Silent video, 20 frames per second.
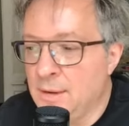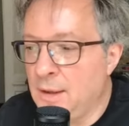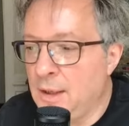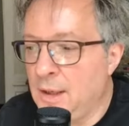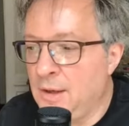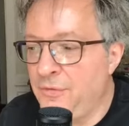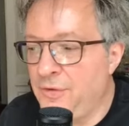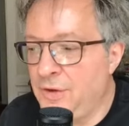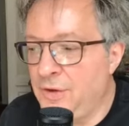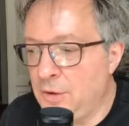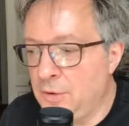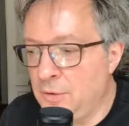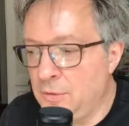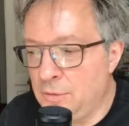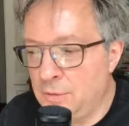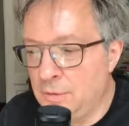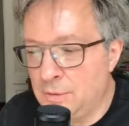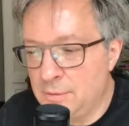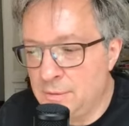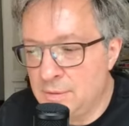If
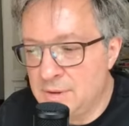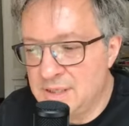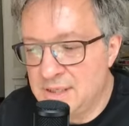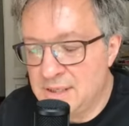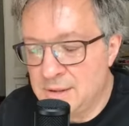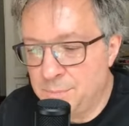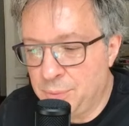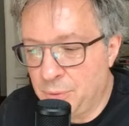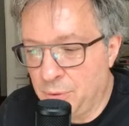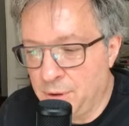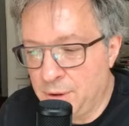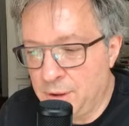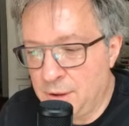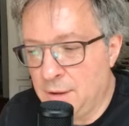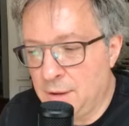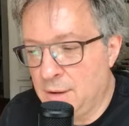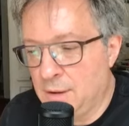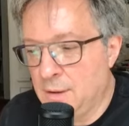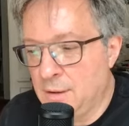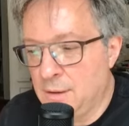you
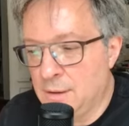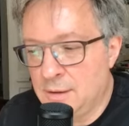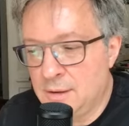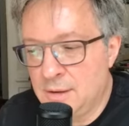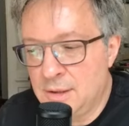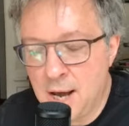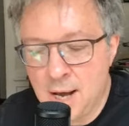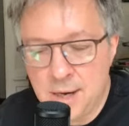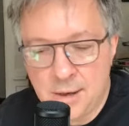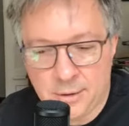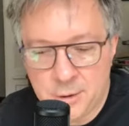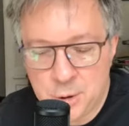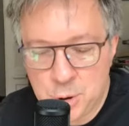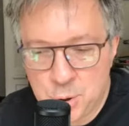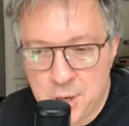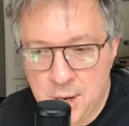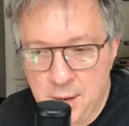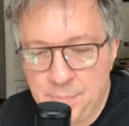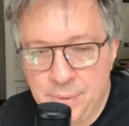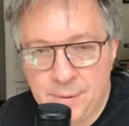support Donald
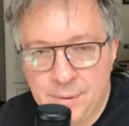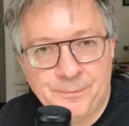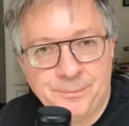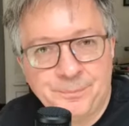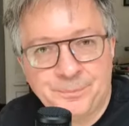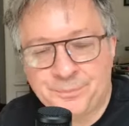Trump,